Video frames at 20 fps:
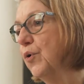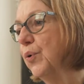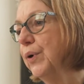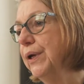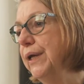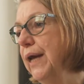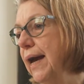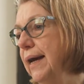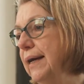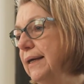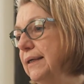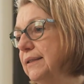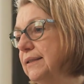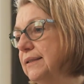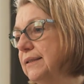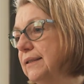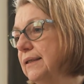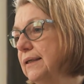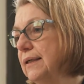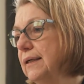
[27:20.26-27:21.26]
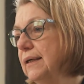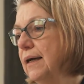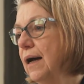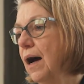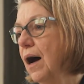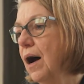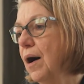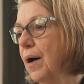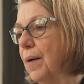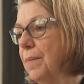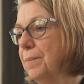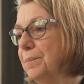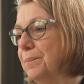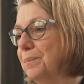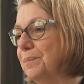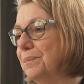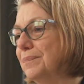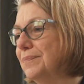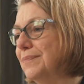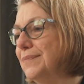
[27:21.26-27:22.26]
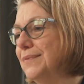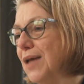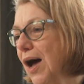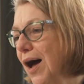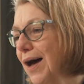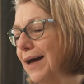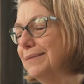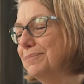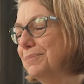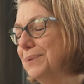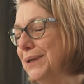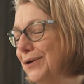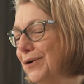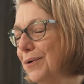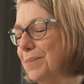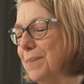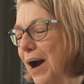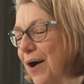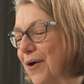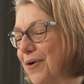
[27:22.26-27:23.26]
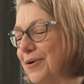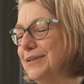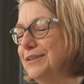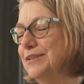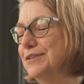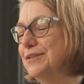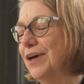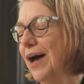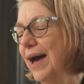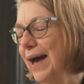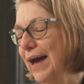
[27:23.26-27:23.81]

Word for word: create um, not Peter Maurin's